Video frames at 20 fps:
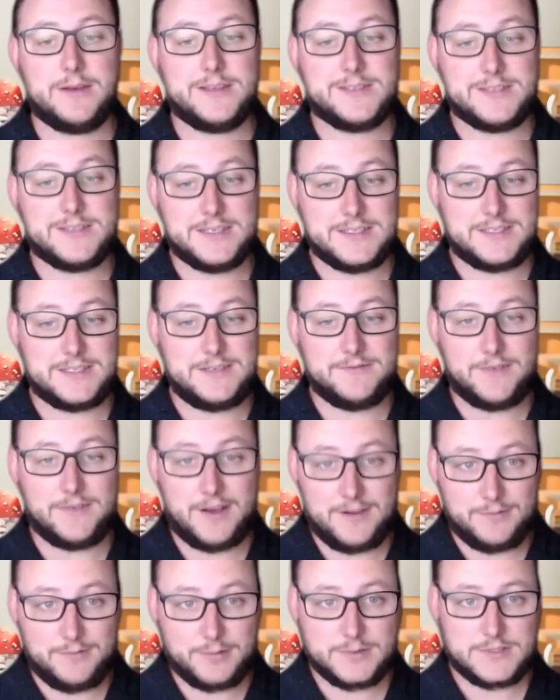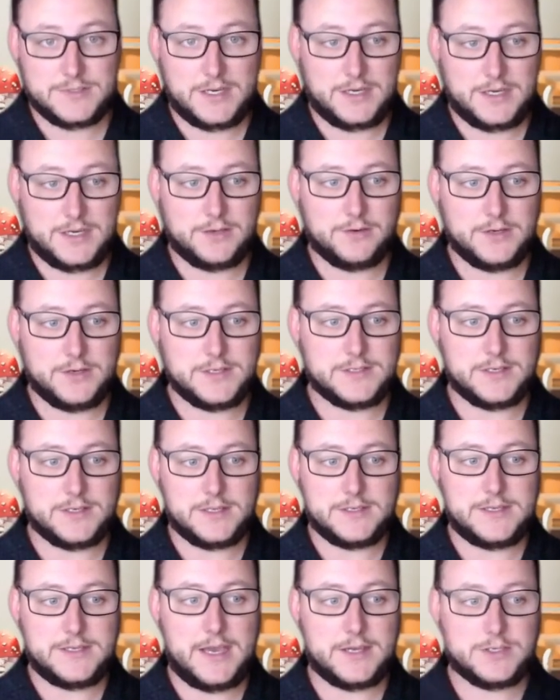65% increase in
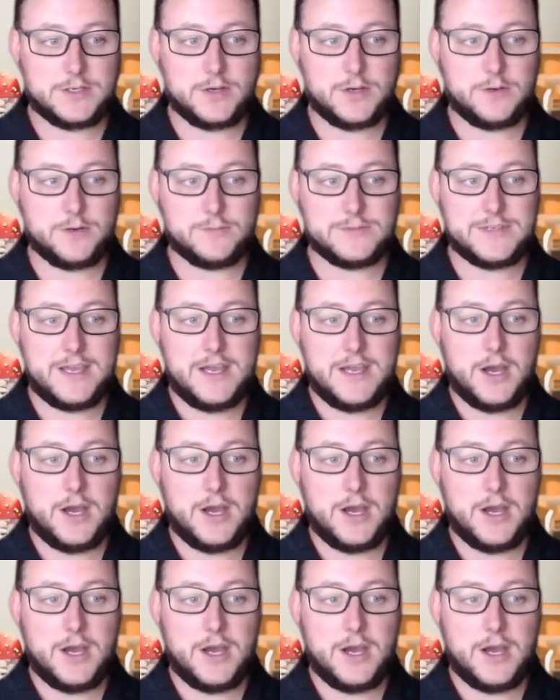attached homes,